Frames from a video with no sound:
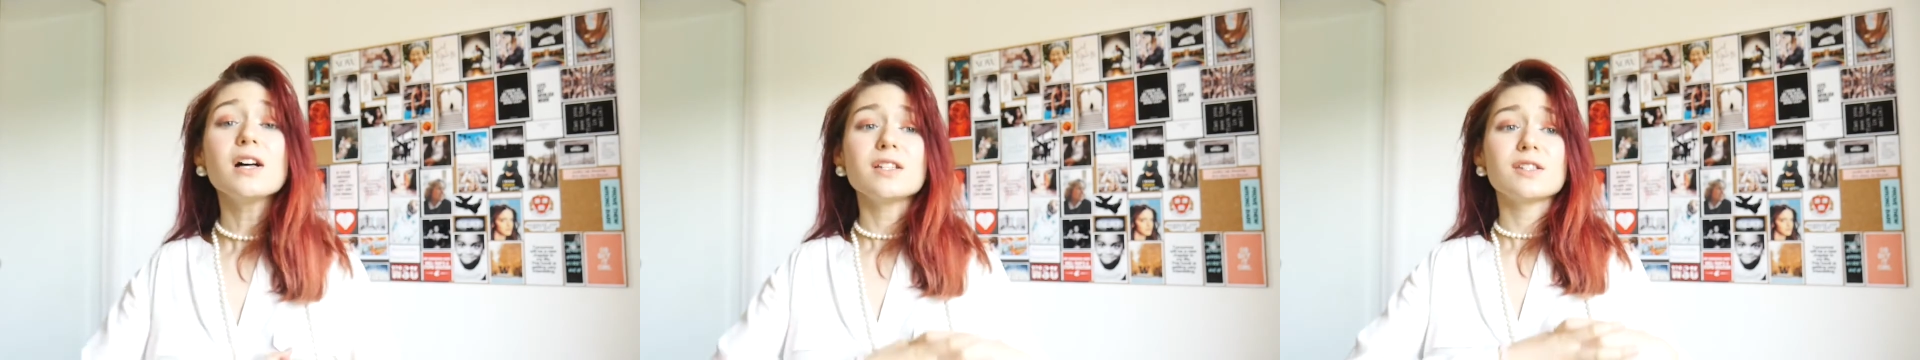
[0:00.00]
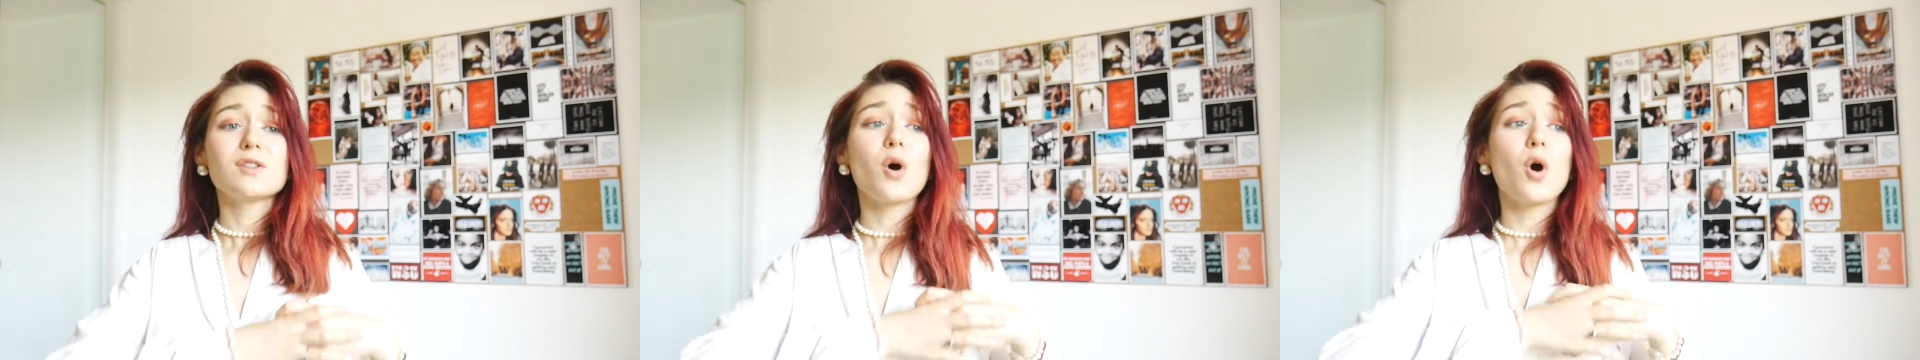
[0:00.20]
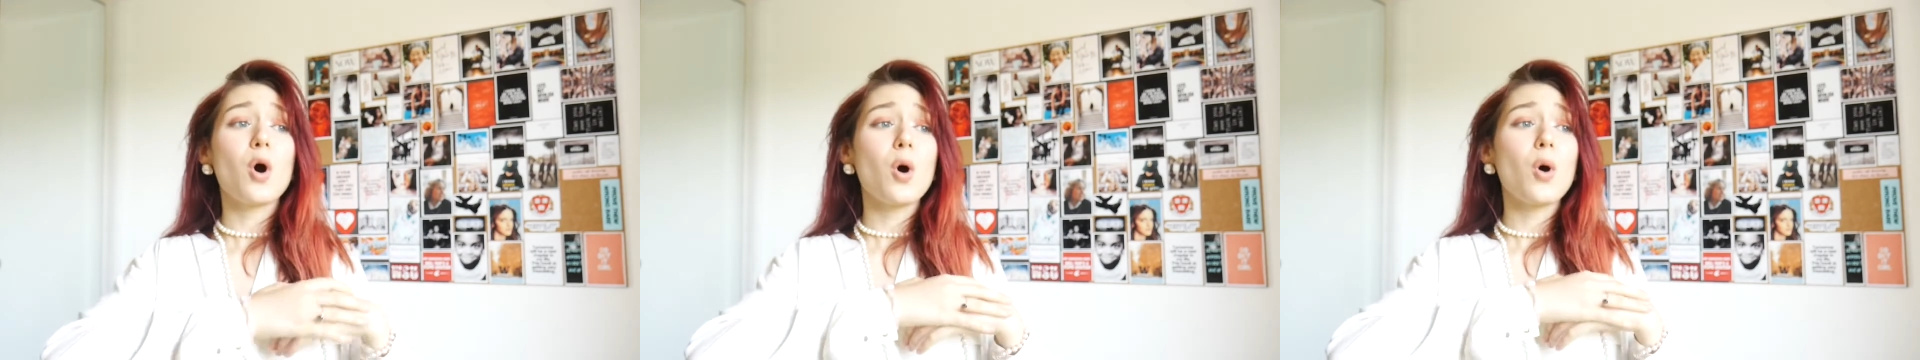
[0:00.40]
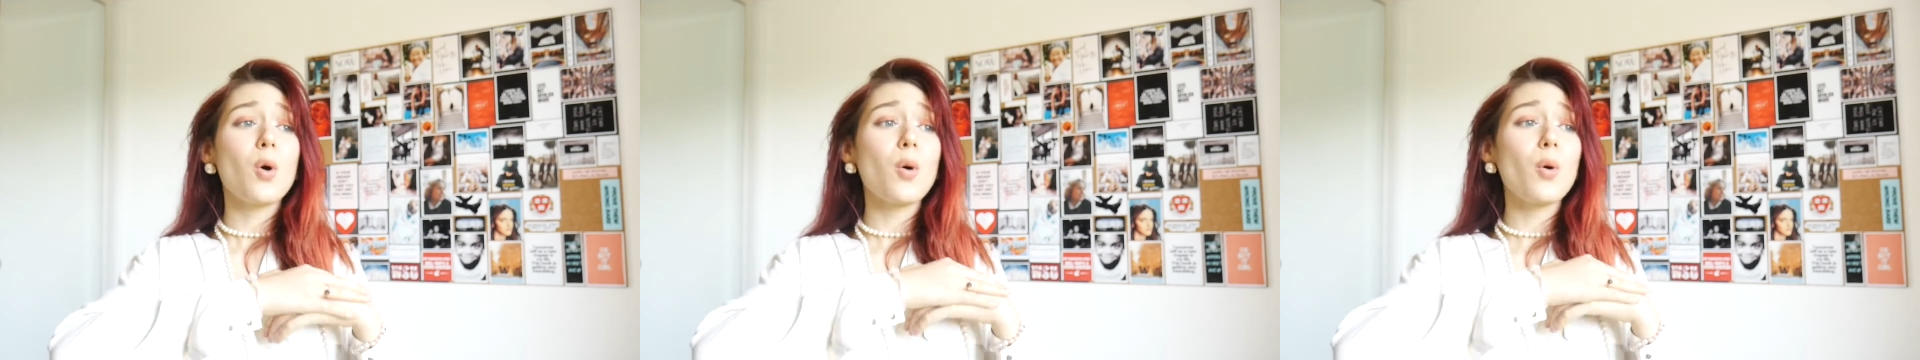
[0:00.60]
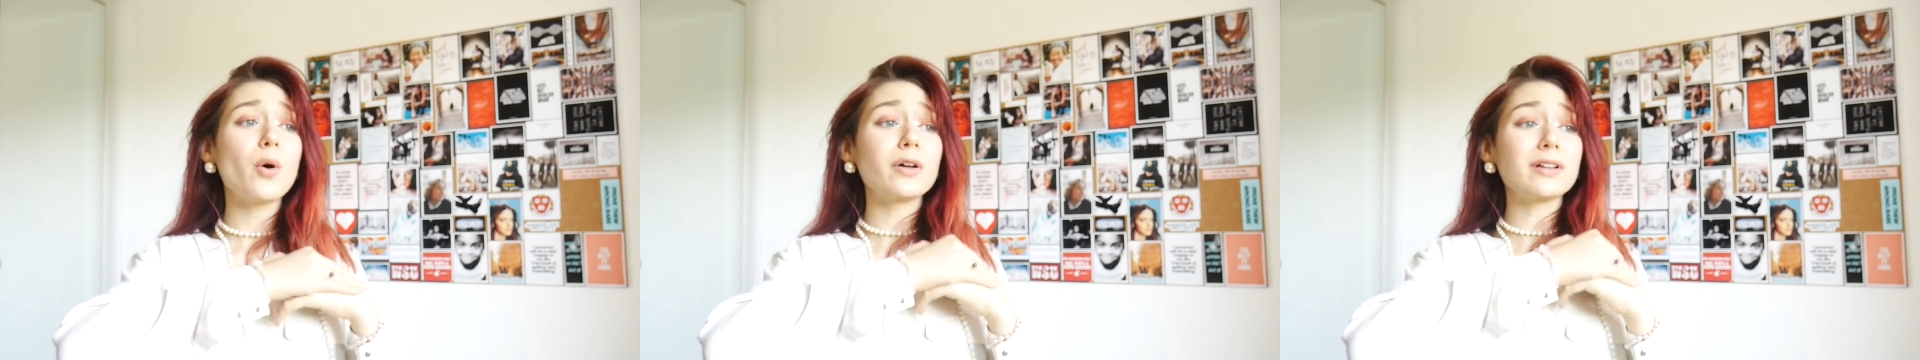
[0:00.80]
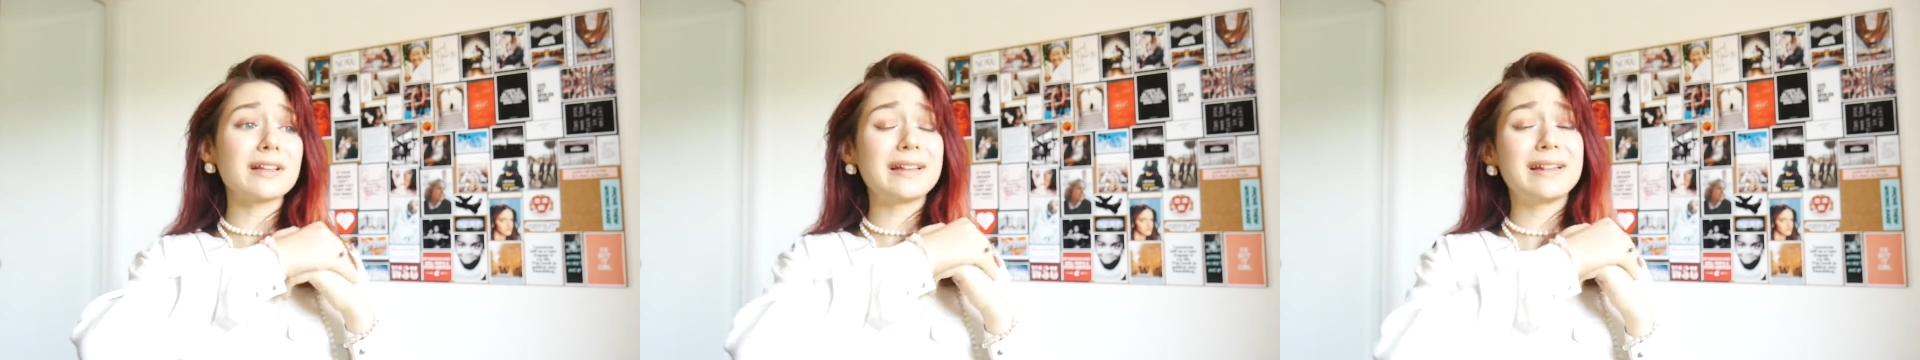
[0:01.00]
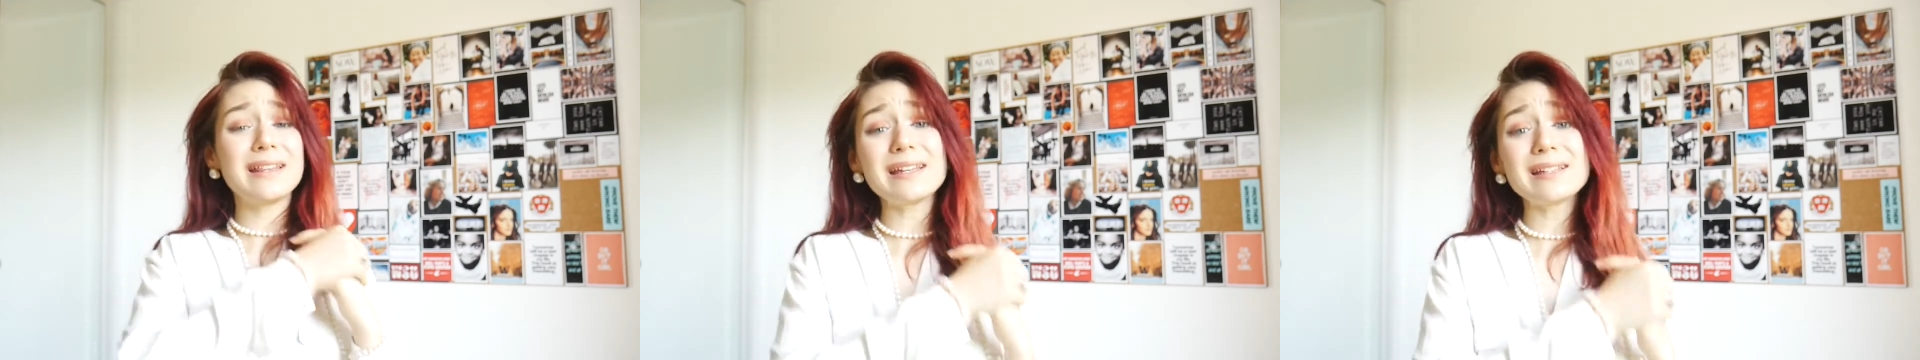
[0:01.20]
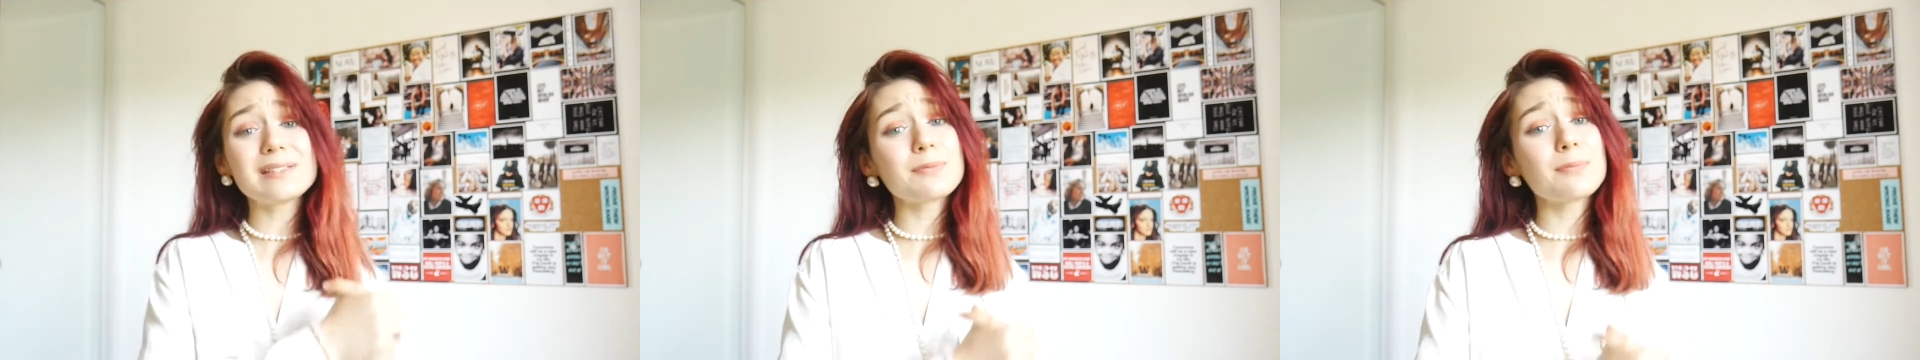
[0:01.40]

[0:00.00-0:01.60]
So this